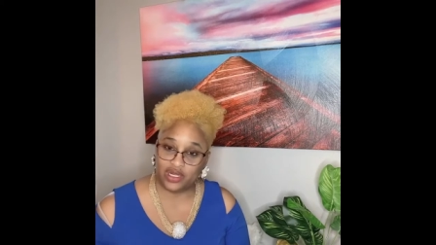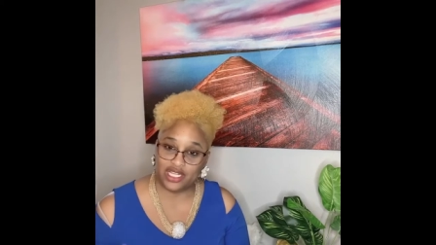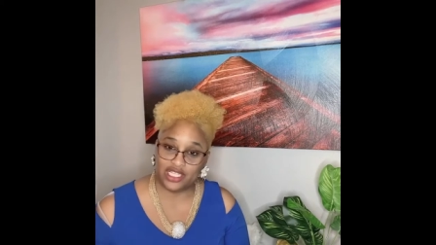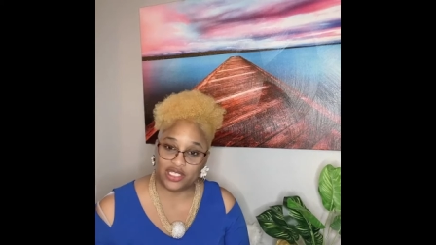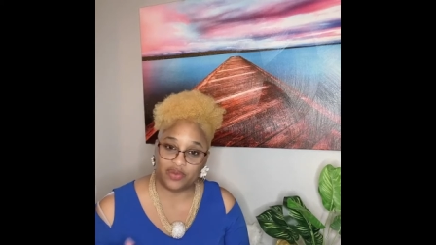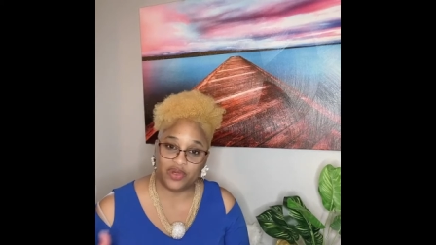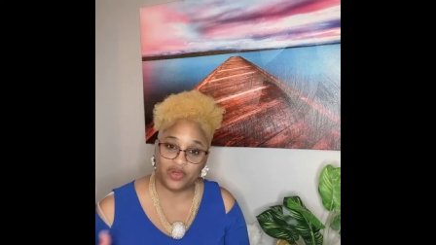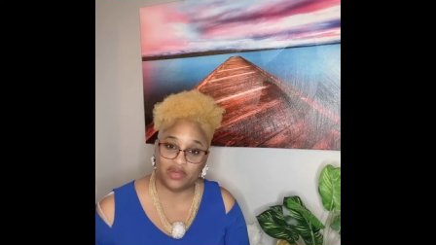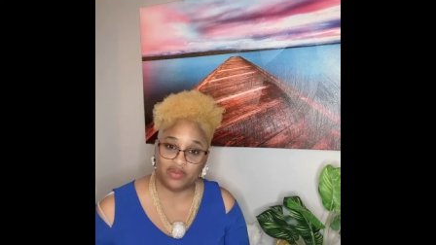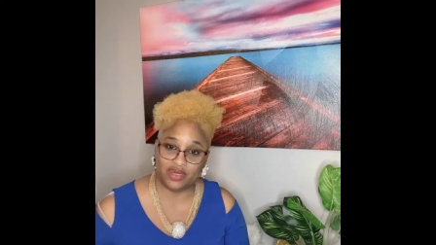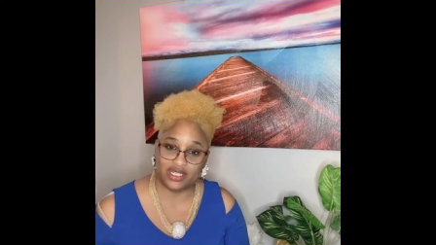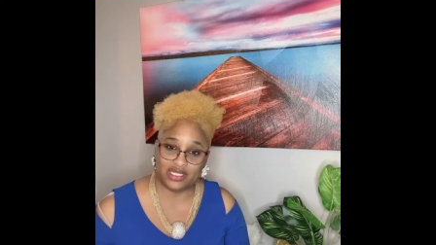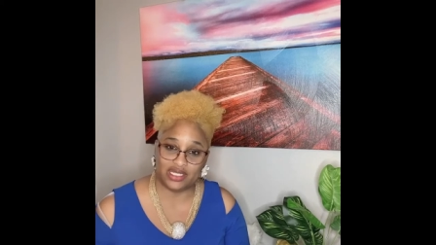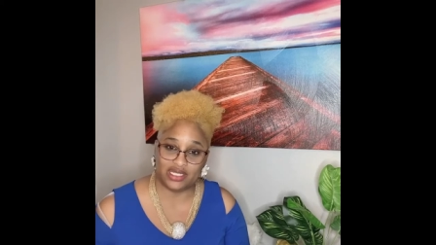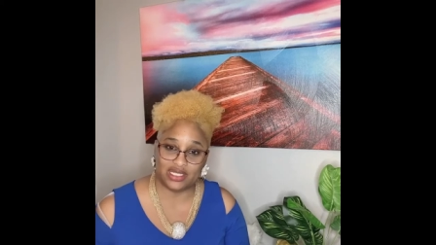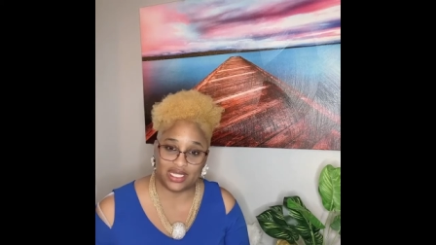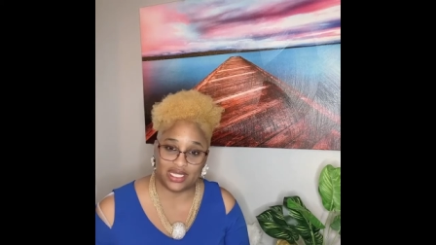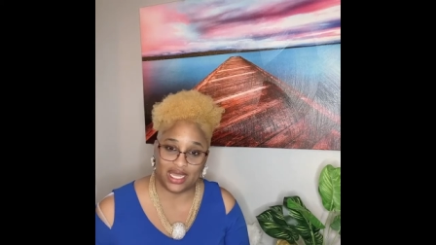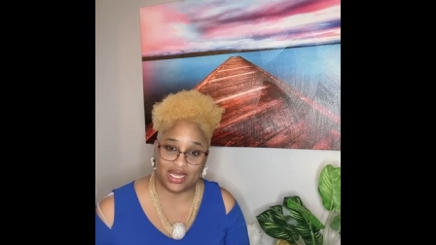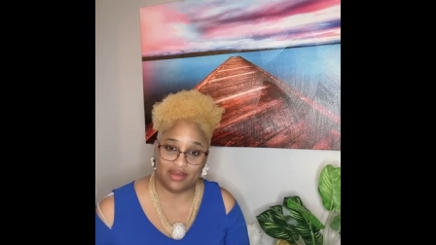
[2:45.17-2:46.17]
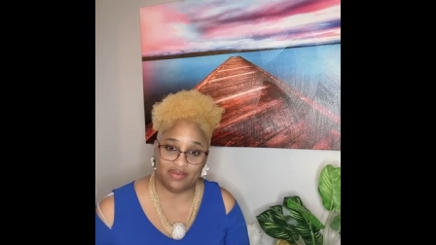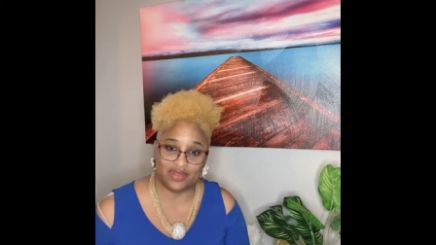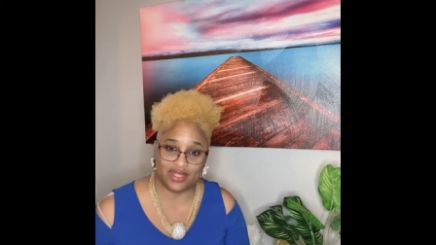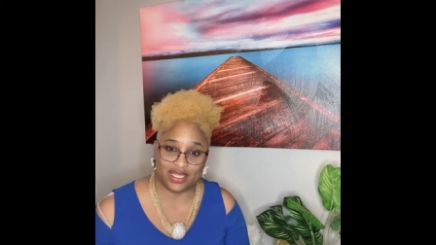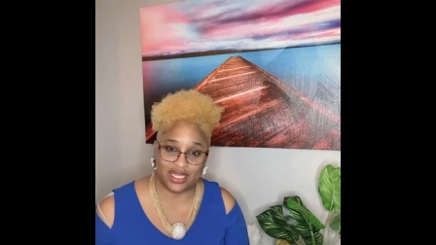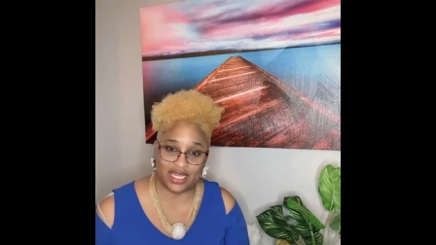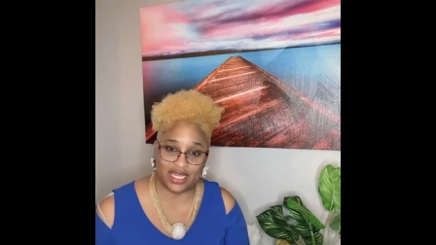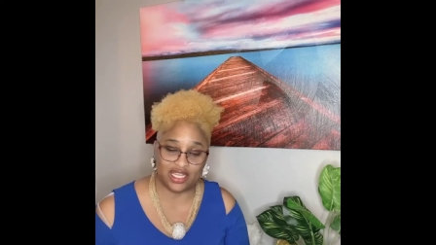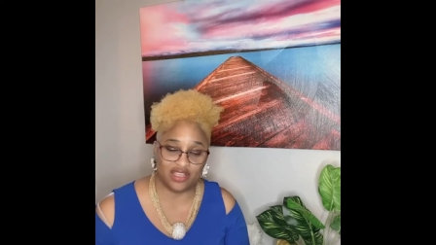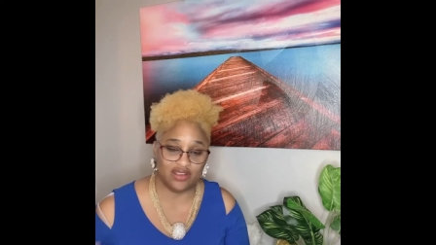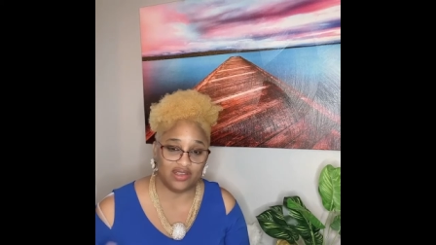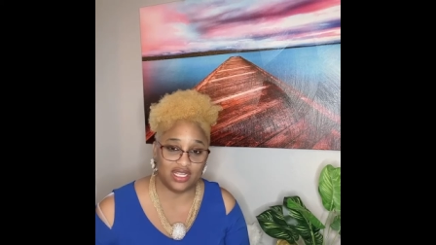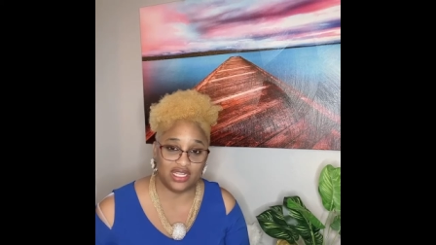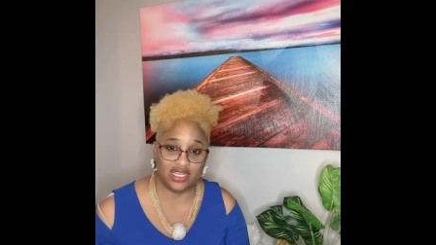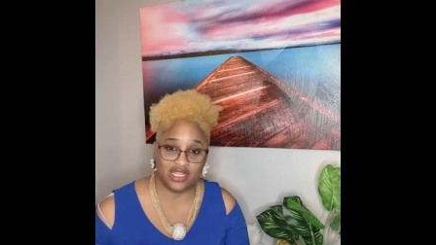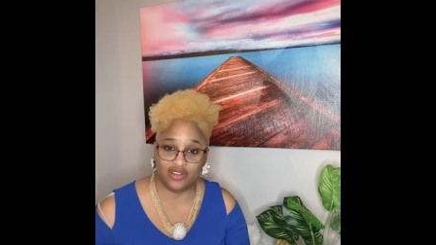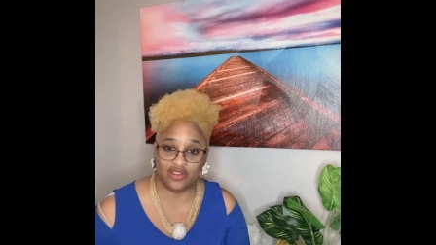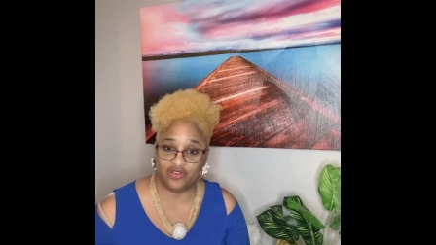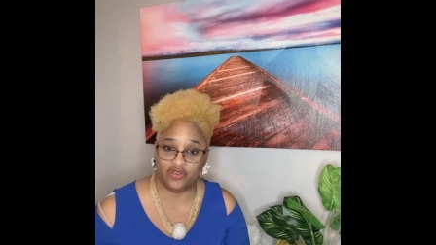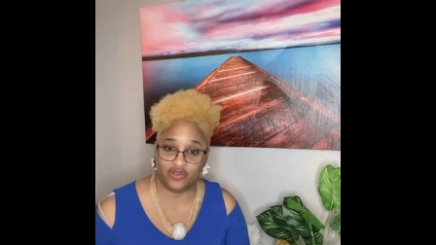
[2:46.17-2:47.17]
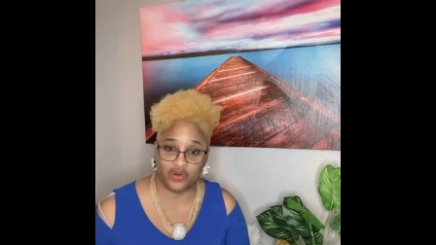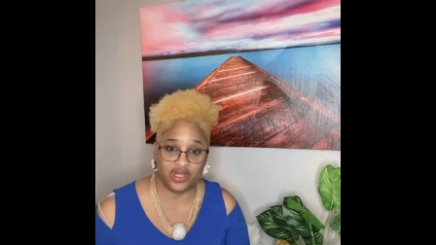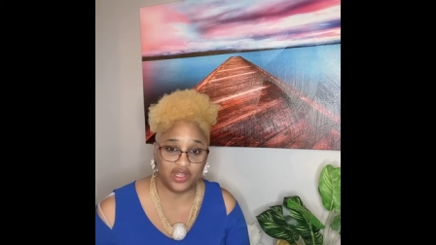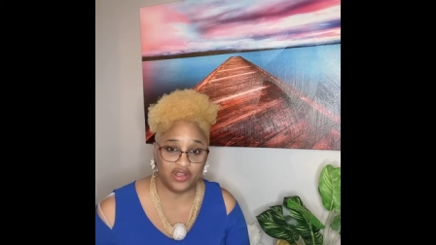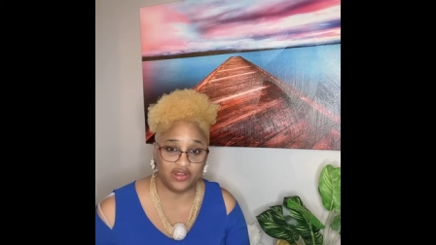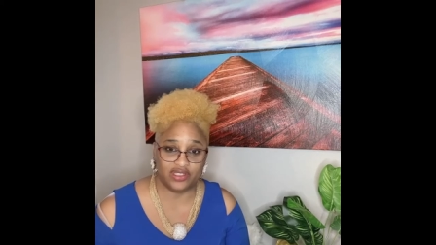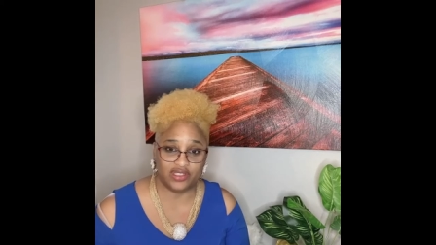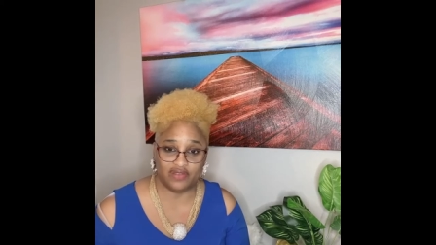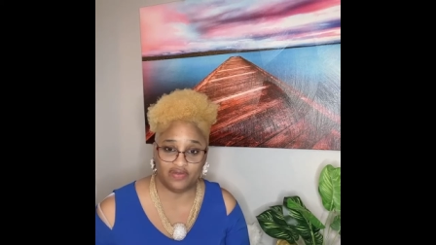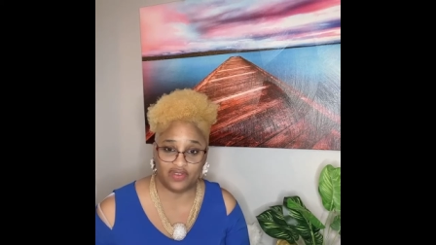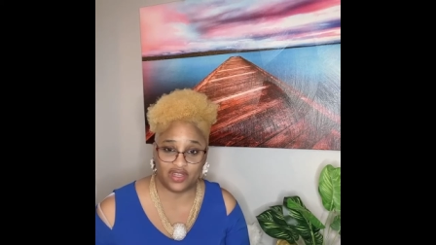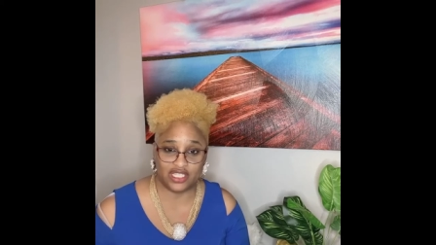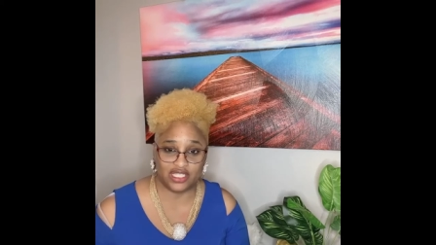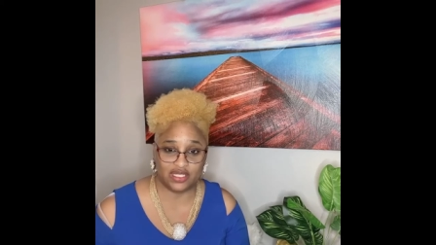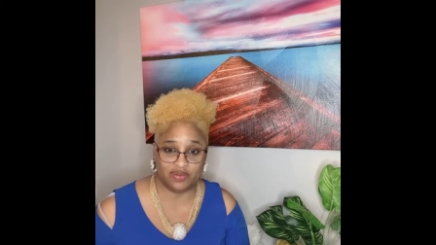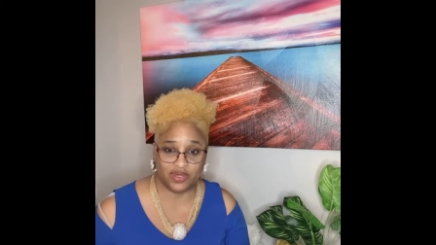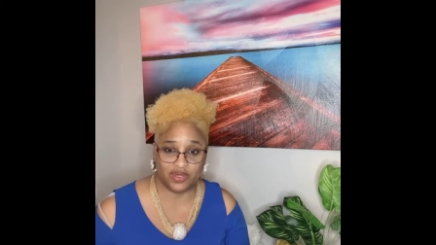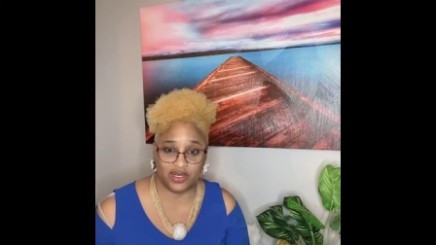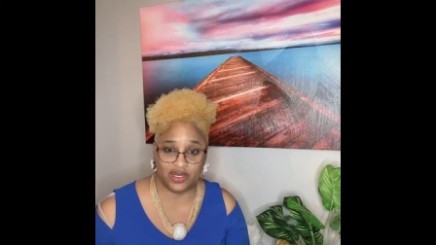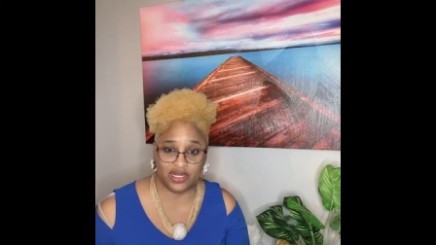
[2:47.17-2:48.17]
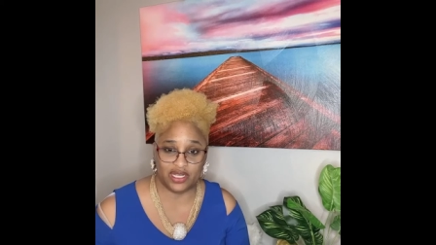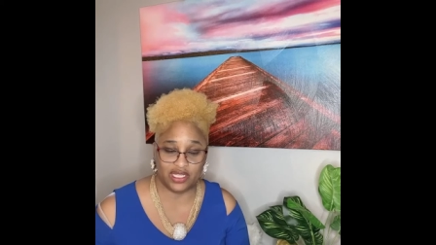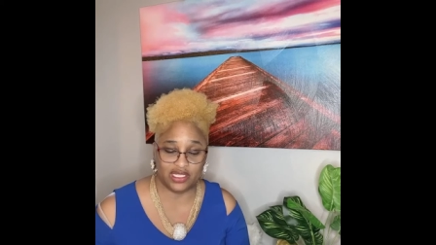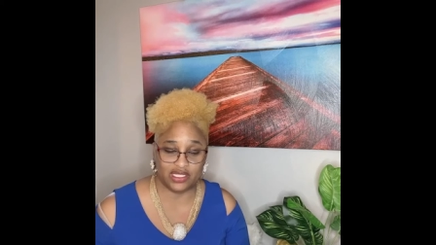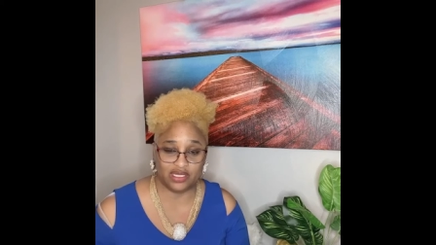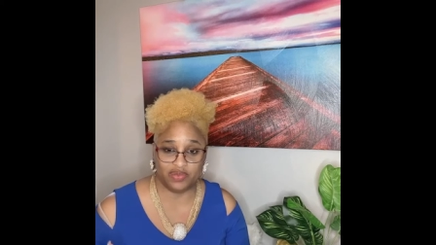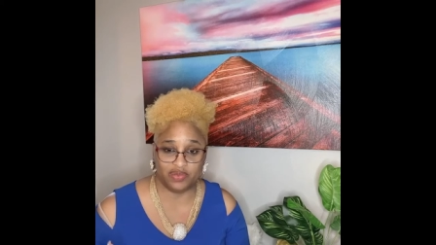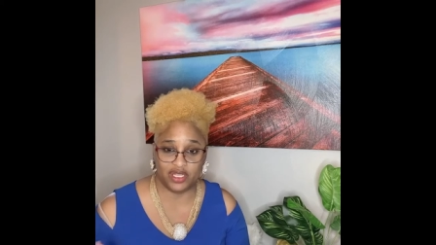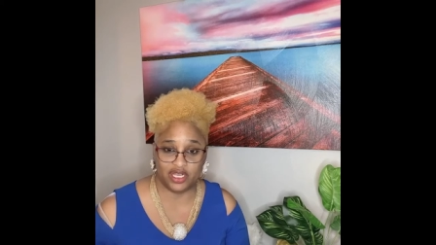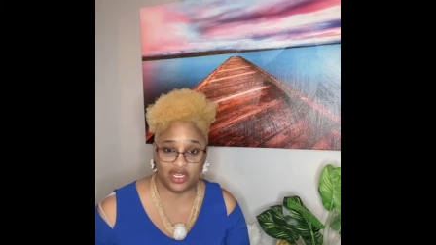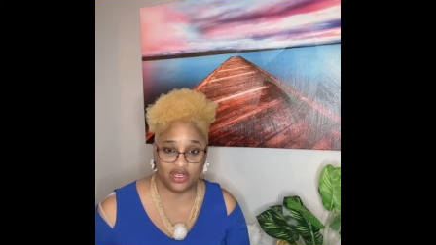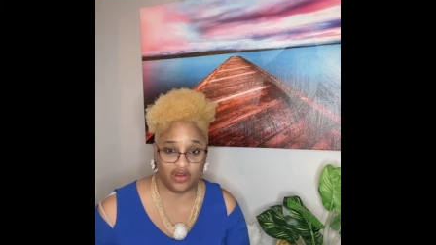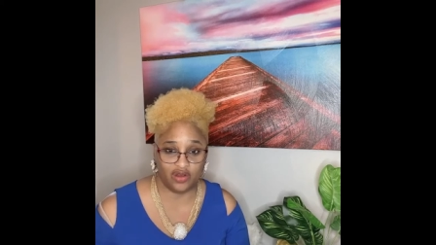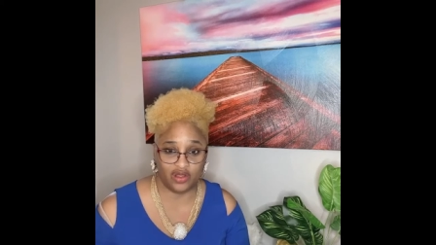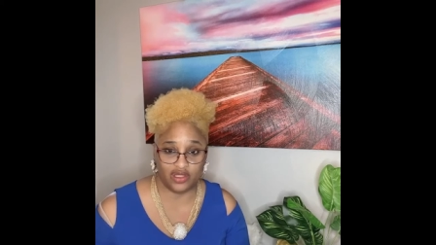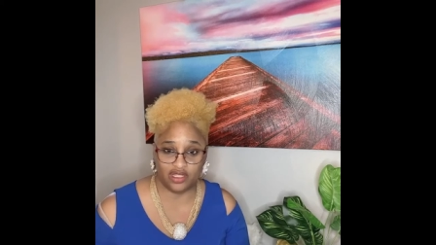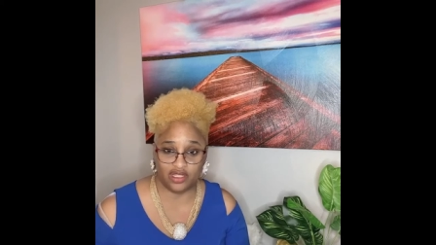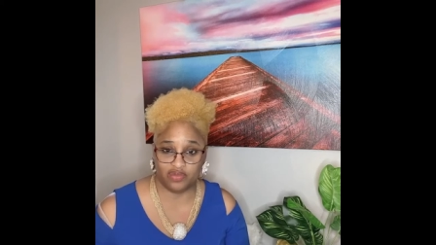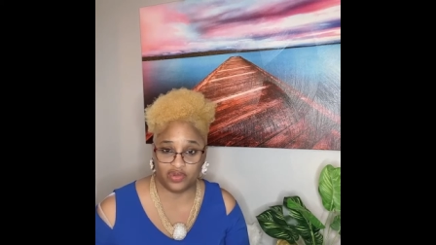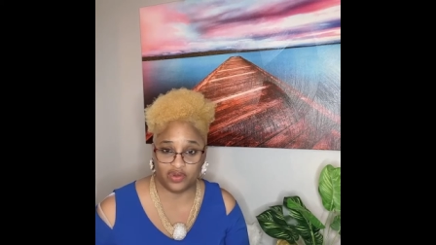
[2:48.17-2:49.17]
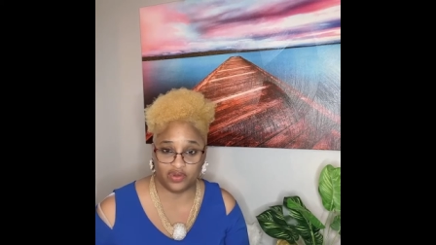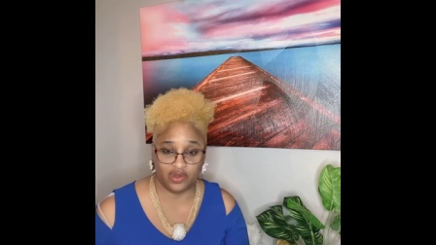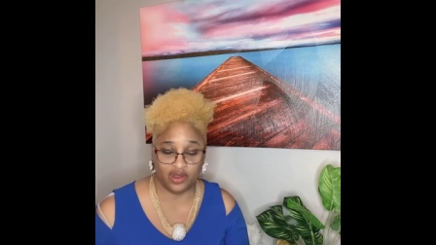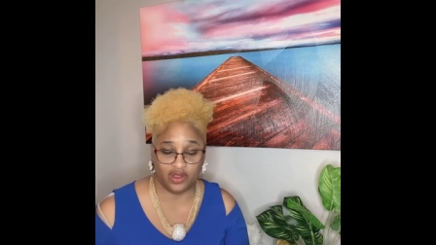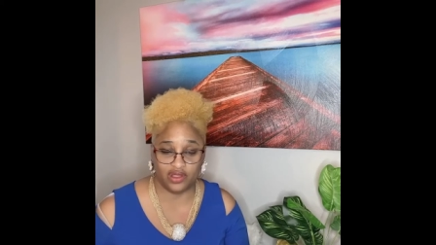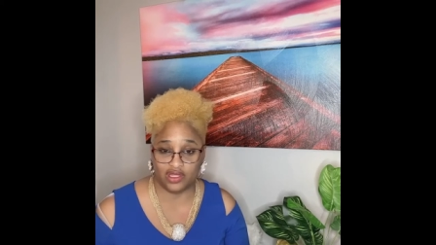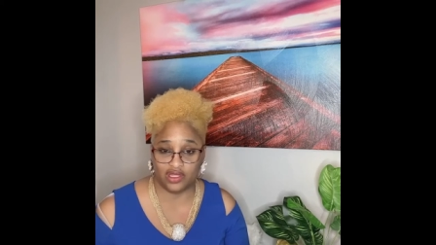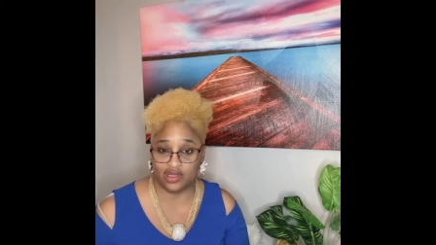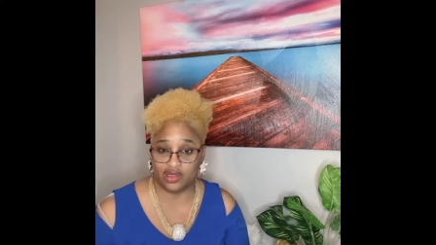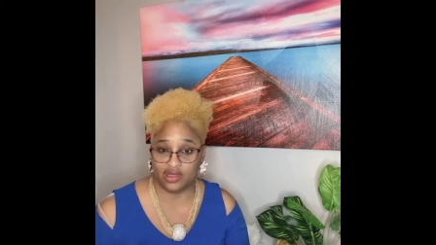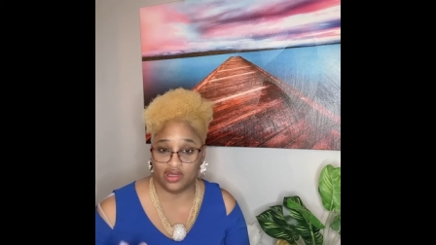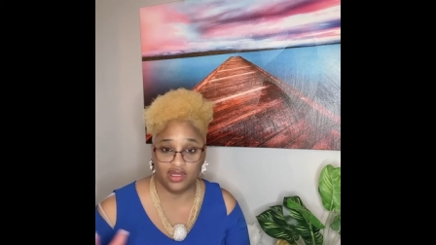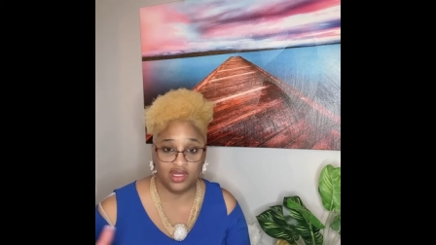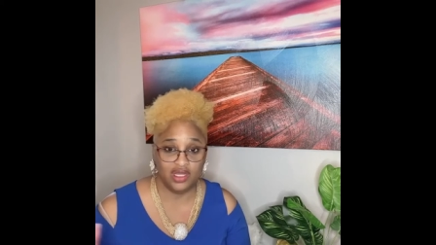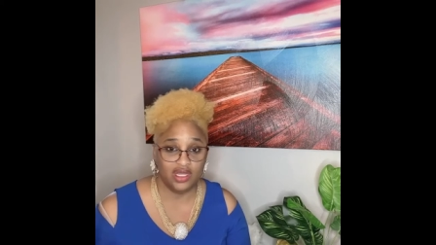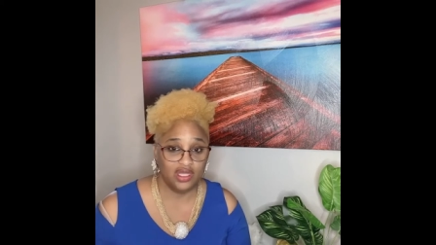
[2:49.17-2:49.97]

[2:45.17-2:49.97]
it's pretty much the same thing. You need either four years of experience depending on the on the